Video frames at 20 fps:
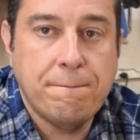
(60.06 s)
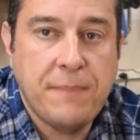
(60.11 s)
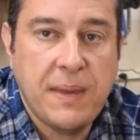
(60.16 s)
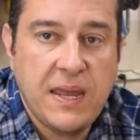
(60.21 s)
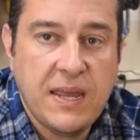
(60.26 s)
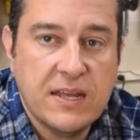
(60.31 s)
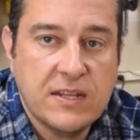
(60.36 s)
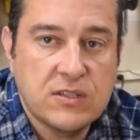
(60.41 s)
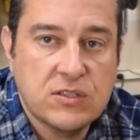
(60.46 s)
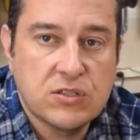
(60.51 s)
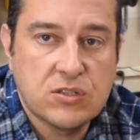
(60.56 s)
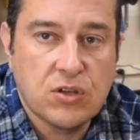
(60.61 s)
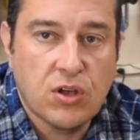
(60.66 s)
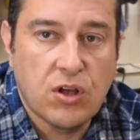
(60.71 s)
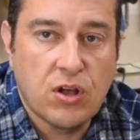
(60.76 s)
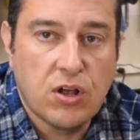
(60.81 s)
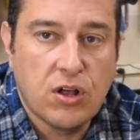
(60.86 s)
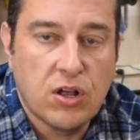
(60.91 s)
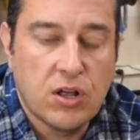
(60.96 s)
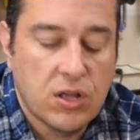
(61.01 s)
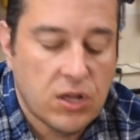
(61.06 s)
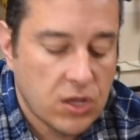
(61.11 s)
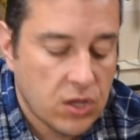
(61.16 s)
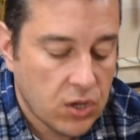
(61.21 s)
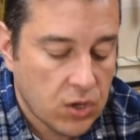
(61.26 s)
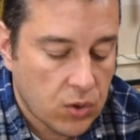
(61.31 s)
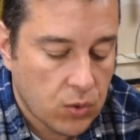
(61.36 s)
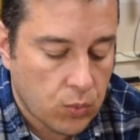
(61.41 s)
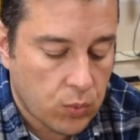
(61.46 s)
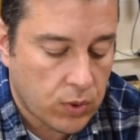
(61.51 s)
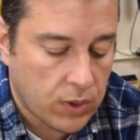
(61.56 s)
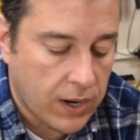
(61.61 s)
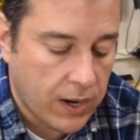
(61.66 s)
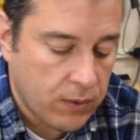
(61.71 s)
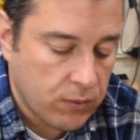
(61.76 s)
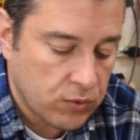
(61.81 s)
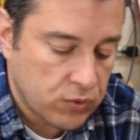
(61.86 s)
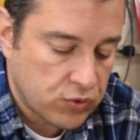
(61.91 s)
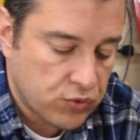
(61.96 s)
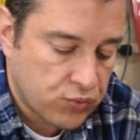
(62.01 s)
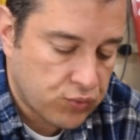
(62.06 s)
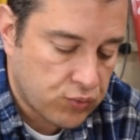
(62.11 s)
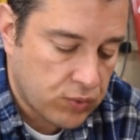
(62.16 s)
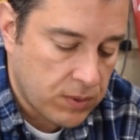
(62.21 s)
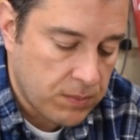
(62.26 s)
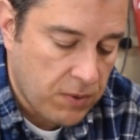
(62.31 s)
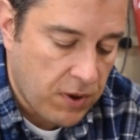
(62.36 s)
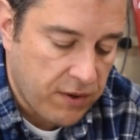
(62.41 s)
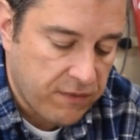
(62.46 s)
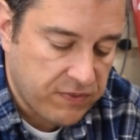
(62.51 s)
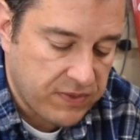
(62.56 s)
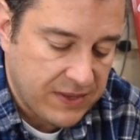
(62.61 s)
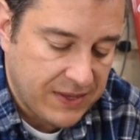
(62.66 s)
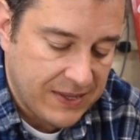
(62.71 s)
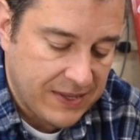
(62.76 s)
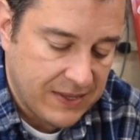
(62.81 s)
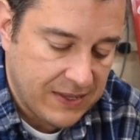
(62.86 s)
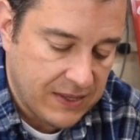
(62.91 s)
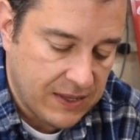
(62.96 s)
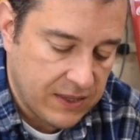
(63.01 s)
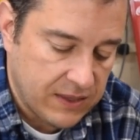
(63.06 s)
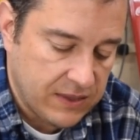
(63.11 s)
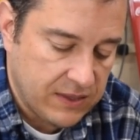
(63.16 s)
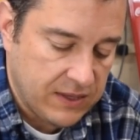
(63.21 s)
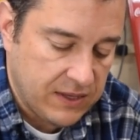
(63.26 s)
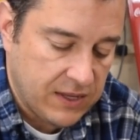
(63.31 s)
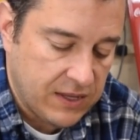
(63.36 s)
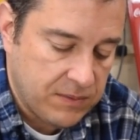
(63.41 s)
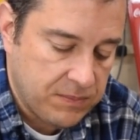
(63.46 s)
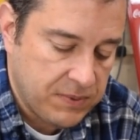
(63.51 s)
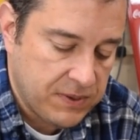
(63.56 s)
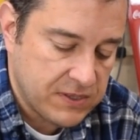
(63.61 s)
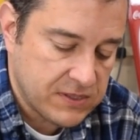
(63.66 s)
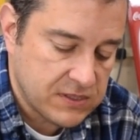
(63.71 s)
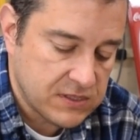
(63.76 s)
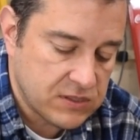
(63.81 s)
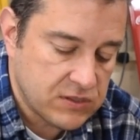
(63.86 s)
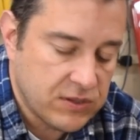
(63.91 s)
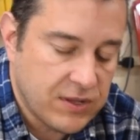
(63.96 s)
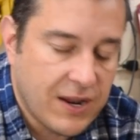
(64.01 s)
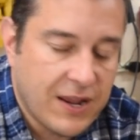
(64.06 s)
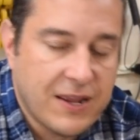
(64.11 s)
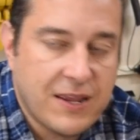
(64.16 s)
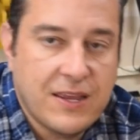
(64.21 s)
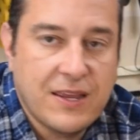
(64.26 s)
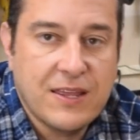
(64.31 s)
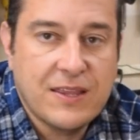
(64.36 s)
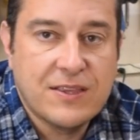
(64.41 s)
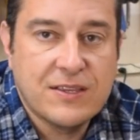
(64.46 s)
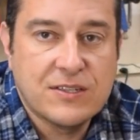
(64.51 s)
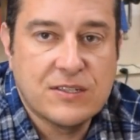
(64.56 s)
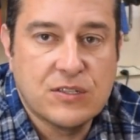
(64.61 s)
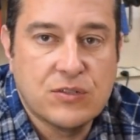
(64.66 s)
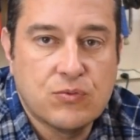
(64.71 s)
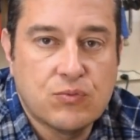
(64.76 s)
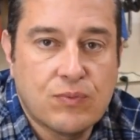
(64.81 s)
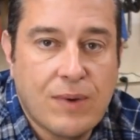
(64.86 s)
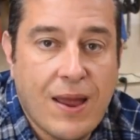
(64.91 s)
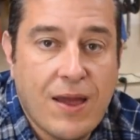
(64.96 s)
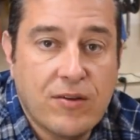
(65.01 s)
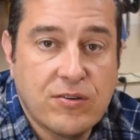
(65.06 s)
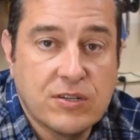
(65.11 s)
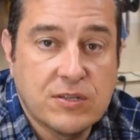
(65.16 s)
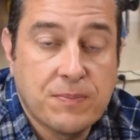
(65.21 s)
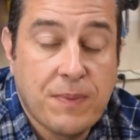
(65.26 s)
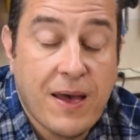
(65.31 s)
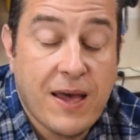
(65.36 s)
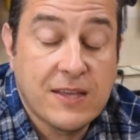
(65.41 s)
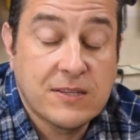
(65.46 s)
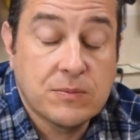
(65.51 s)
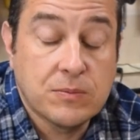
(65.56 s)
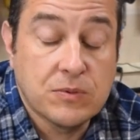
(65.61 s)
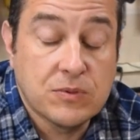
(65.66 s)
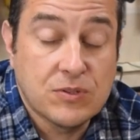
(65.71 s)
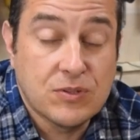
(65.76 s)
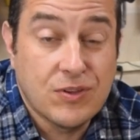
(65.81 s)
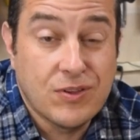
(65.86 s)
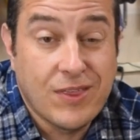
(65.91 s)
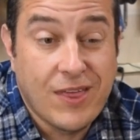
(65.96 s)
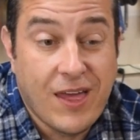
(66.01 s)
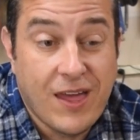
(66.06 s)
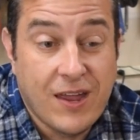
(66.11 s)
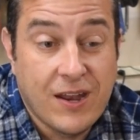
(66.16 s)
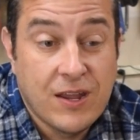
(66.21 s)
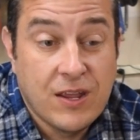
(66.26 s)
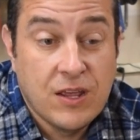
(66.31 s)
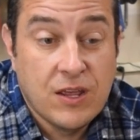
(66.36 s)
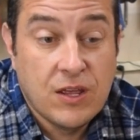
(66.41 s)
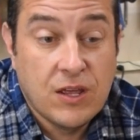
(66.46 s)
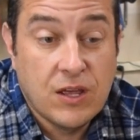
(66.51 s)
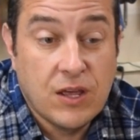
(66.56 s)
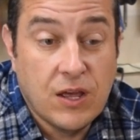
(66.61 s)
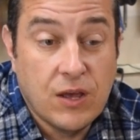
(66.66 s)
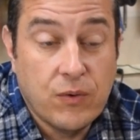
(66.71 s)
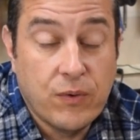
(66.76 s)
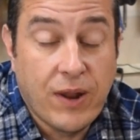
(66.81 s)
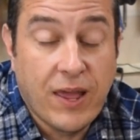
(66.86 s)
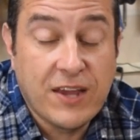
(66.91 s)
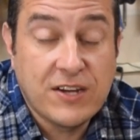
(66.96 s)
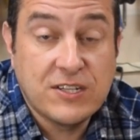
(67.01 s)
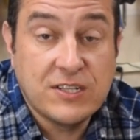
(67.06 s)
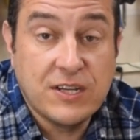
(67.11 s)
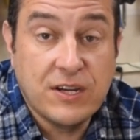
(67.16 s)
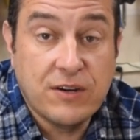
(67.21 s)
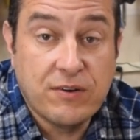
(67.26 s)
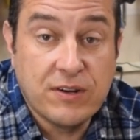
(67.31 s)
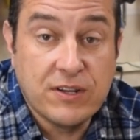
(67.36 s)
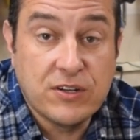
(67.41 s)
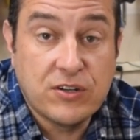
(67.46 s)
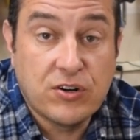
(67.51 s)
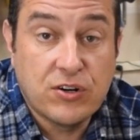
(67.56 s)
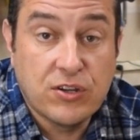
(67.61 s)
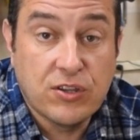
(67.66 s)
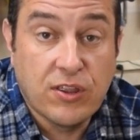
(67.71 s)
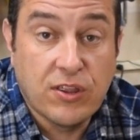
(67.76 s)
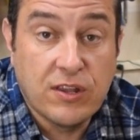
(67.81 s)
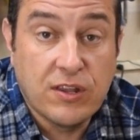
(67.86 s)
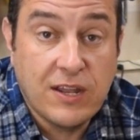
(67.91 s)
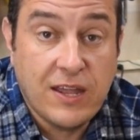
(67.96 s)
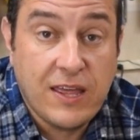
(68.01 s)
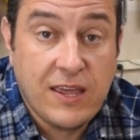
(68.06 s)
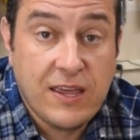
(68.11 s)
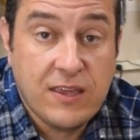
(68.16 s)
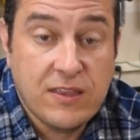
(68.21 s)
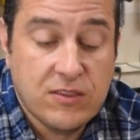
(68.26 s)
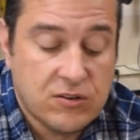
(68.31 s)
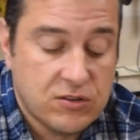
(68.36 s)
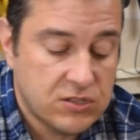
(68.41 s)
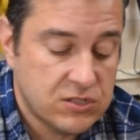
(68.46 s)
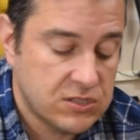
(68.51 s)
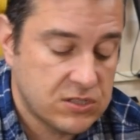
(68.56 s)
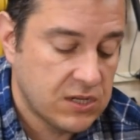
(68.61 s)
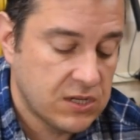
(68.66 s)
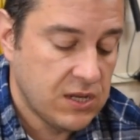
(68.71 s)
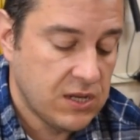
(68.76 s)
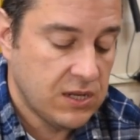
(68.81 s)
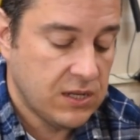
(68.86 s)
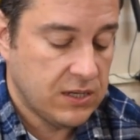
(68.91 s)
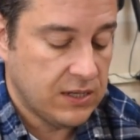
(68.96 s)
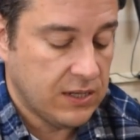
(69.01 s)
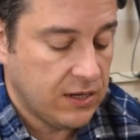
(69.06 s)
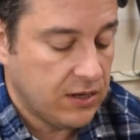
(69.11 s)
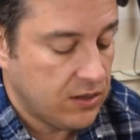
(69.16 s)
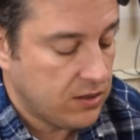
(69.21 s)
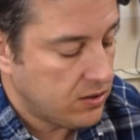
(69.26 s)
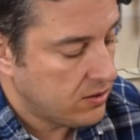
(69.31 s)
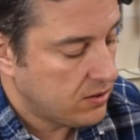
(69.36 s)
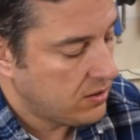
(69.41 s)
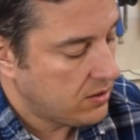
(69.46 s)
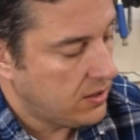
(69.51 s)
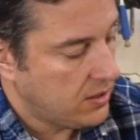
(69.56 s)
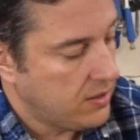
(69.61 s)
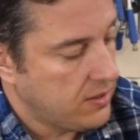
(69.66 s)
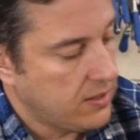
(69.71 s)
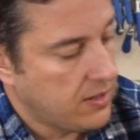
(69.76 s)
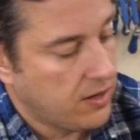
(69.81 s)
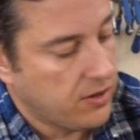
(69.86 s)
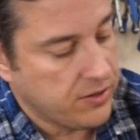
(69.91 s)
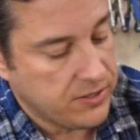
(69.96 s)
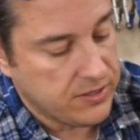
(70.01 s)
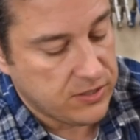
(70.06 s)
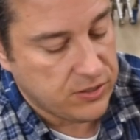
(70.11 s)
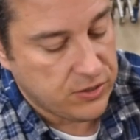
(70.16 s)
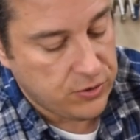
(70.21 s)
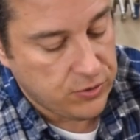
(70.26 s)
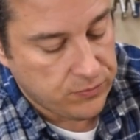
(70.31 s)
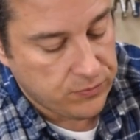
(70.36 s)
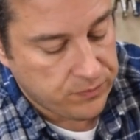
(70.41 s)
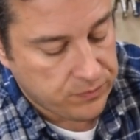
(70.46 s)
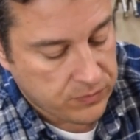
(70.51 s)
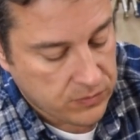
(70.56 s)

bandsaw where I will trim off the end pieces so that I can get this as round as possible so that when I actually get ready to turn it on the lathe, there's little that I'll need to do.